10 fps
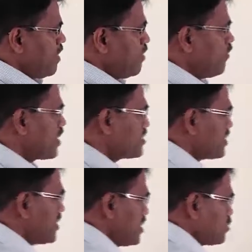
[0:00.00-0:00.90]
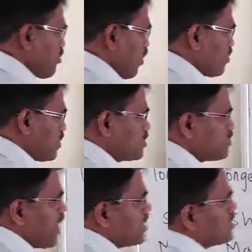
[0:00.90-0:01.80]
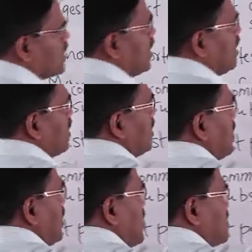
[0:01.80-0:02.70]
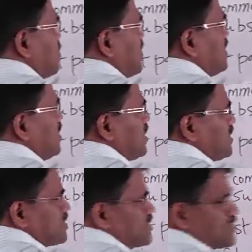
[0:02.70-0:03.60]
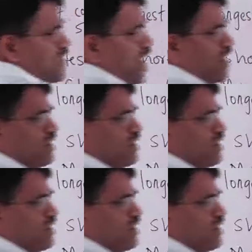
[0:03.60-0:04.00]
whereas these problems, max click, PSP, SAT,